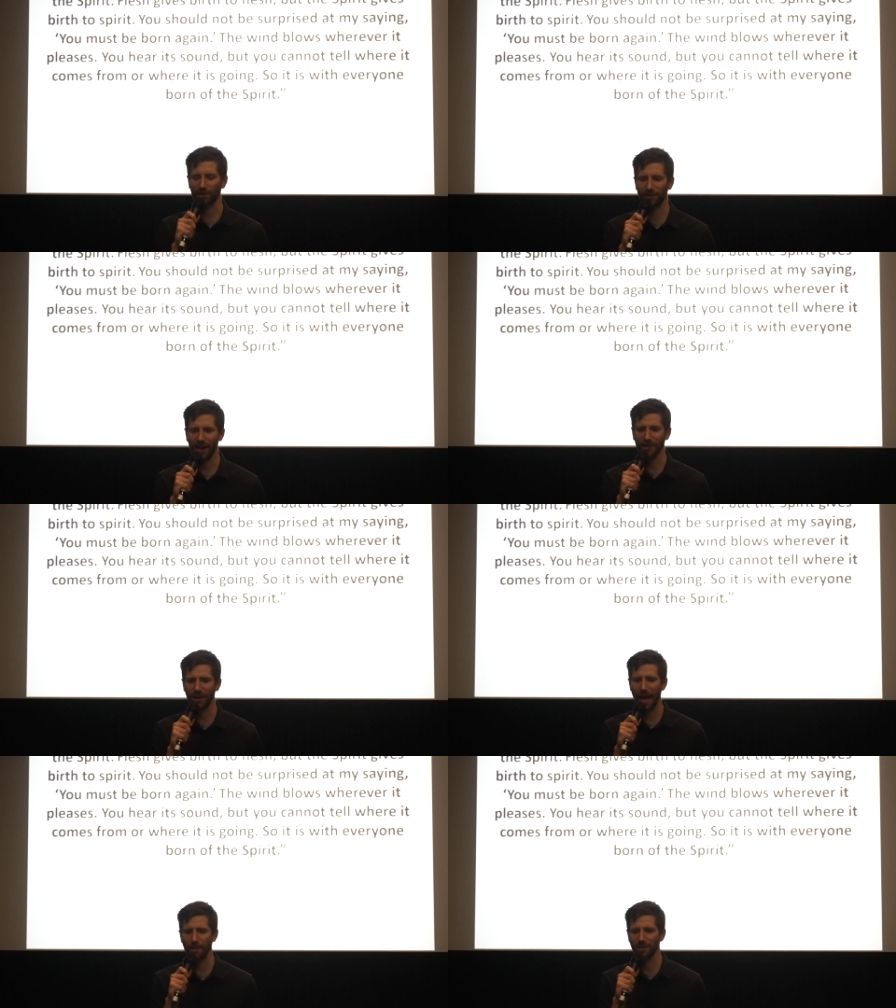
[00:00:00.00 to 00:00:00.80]
a second
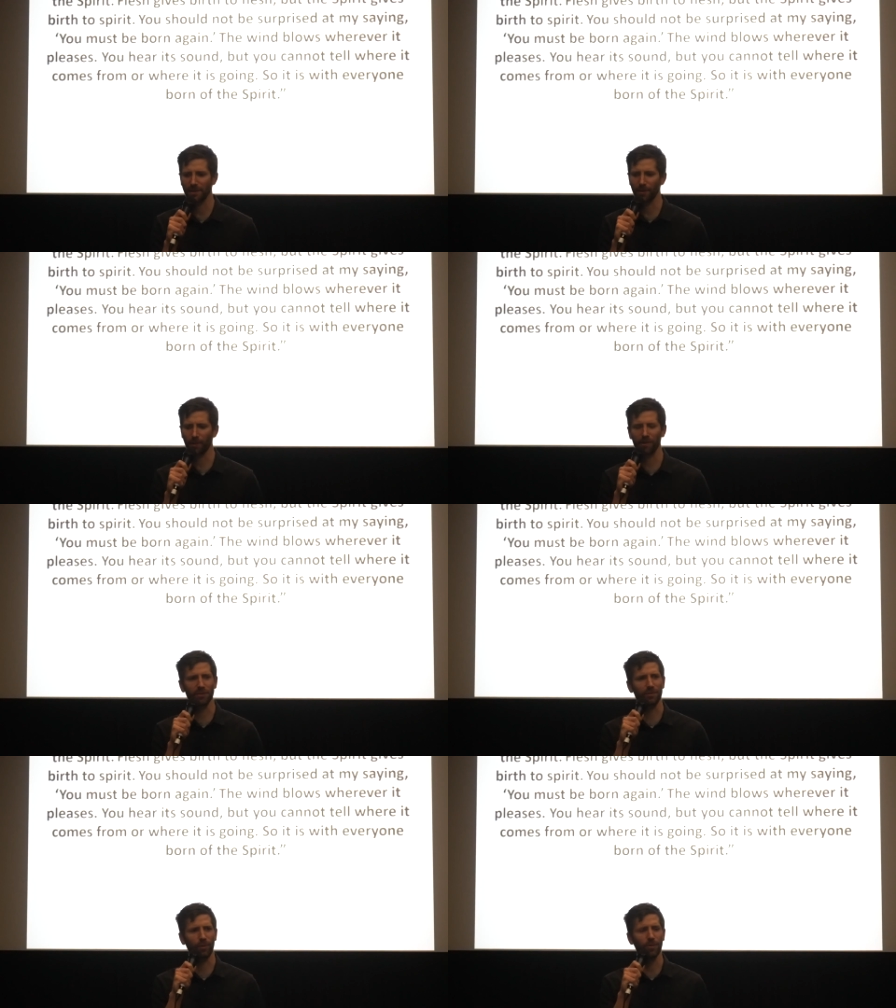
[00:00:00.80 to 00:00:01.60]
time into their
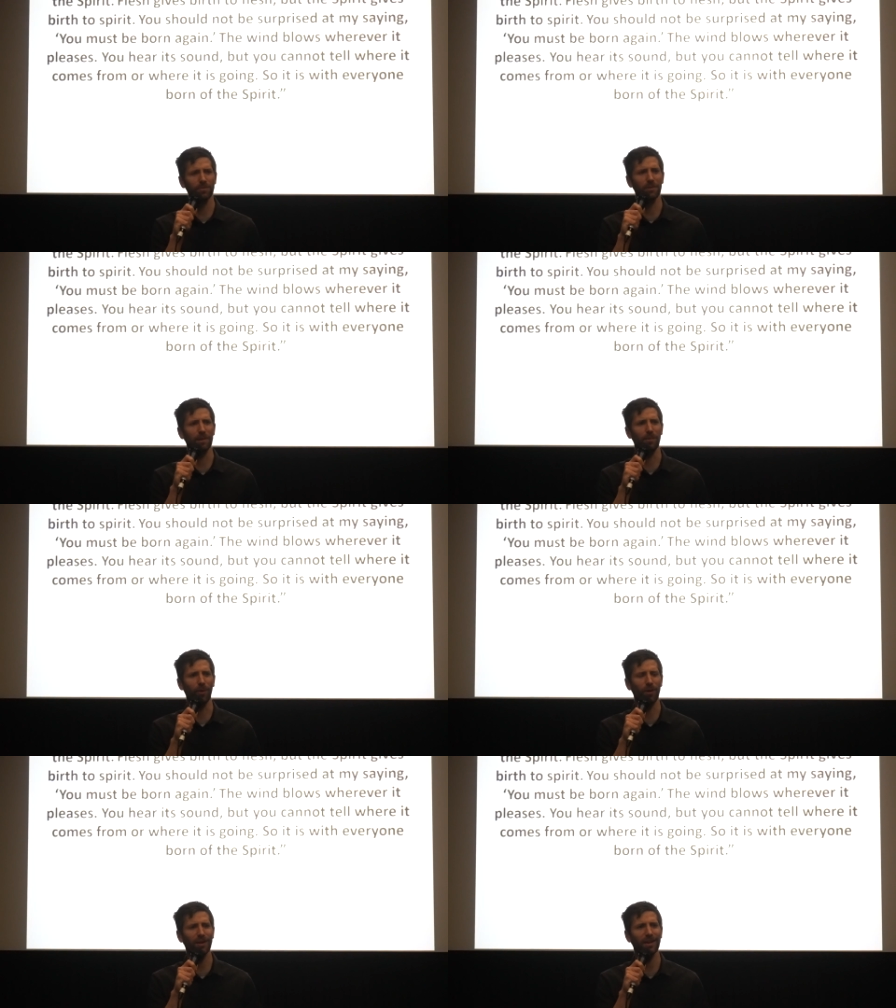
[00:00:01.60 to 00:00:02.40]
mother's womb to be
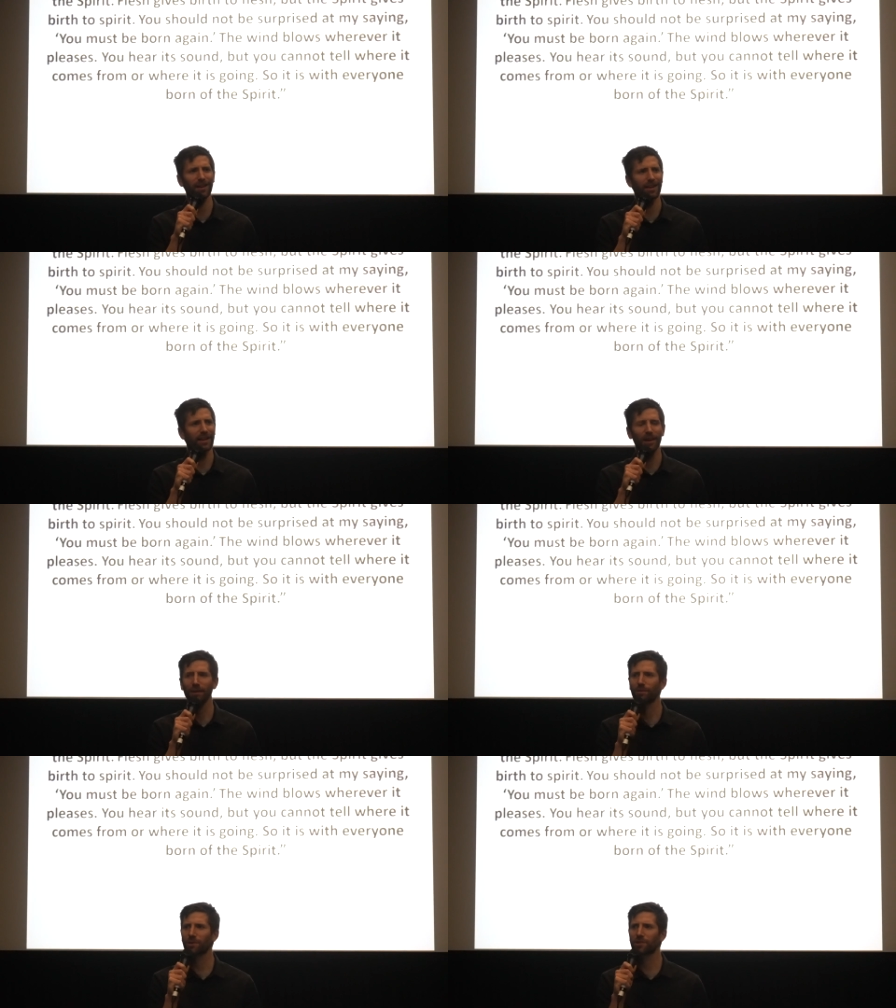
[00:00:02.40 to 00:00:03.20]
born."
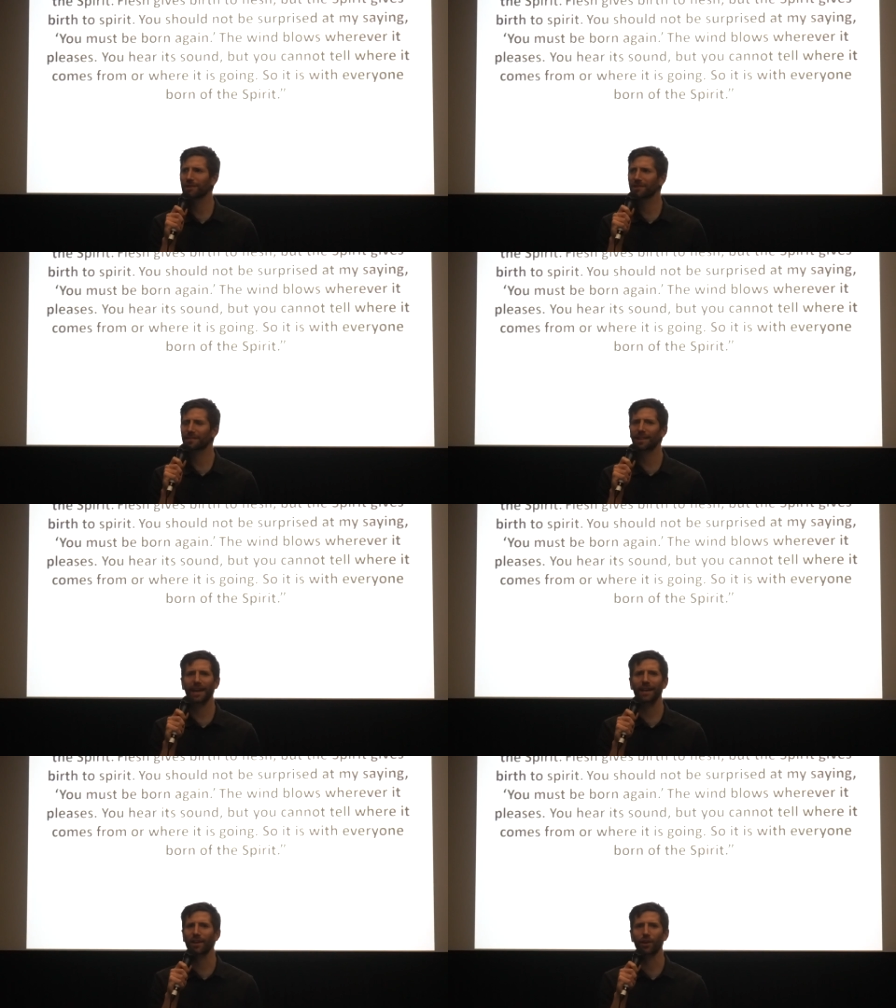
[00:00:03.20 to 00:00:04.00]
To which Jesus is
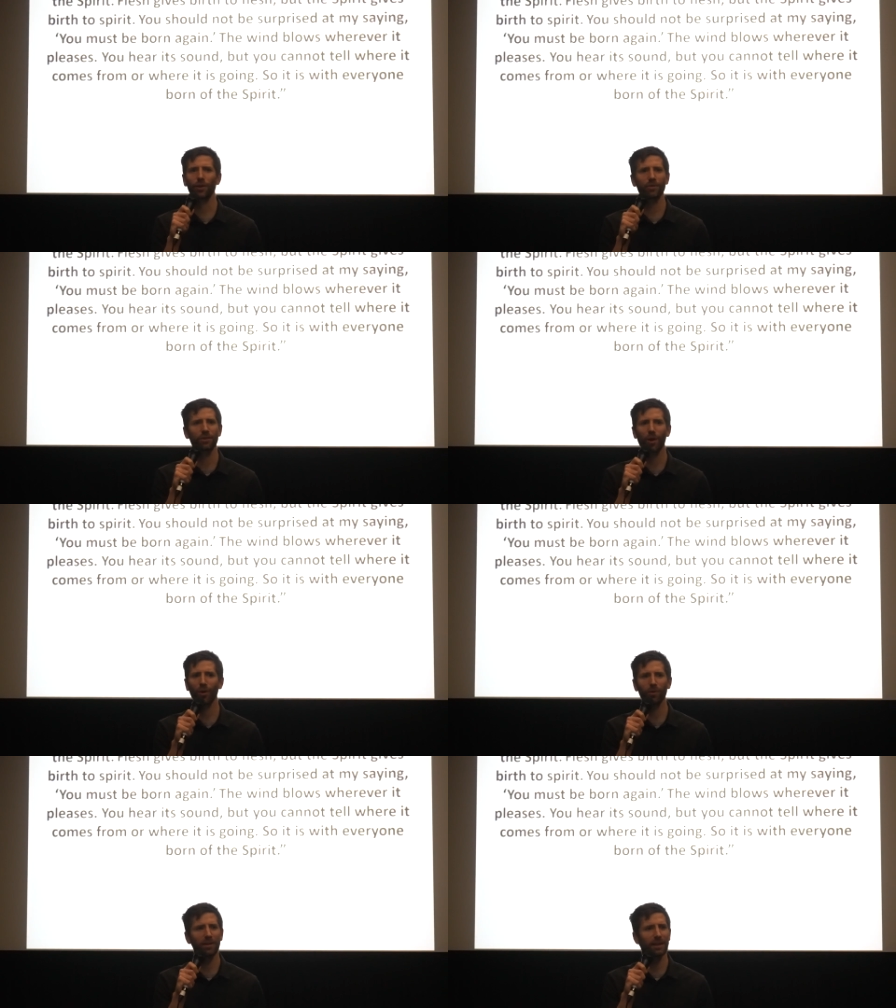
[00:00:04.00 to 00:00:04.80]
like, "You're
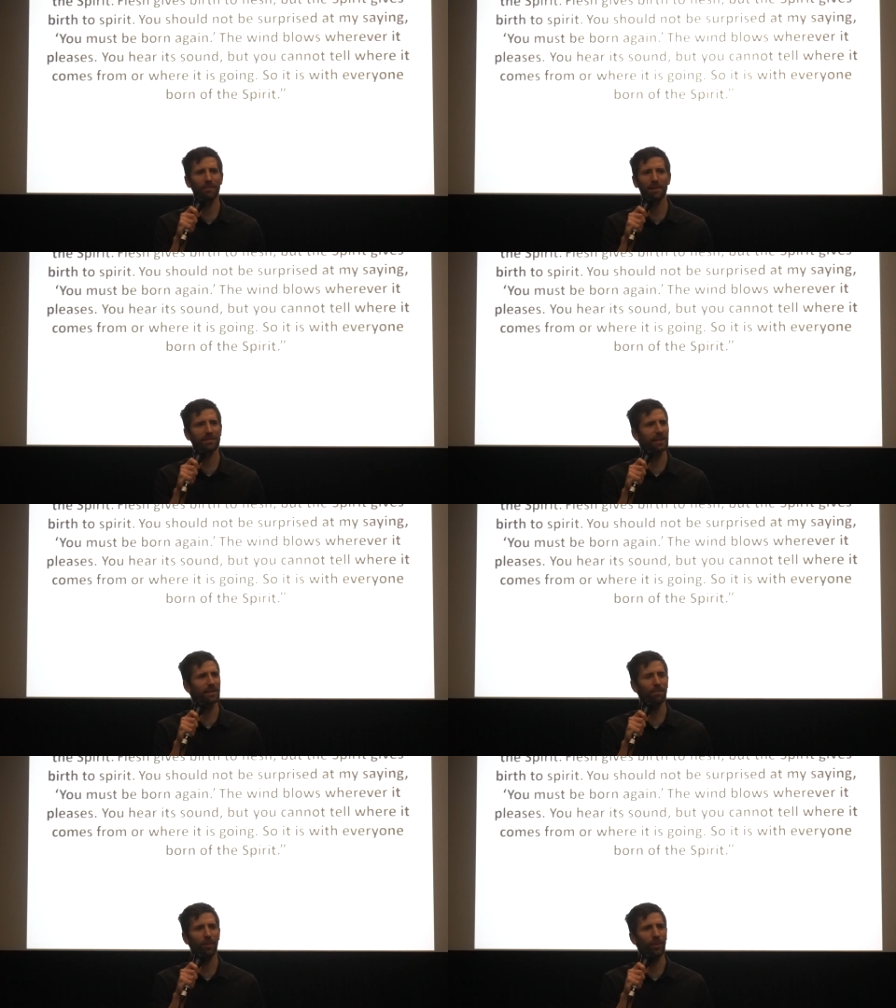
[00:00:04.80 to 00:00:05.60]
totally
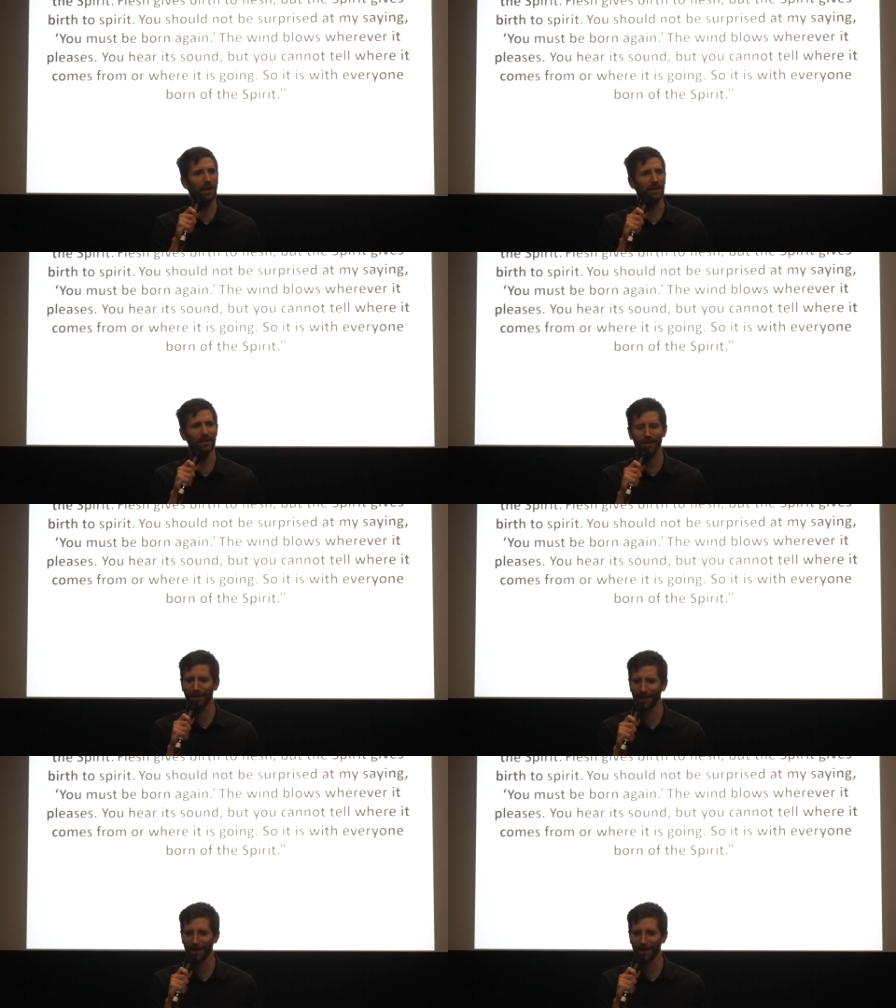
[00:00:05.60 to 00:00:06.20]
missing the point."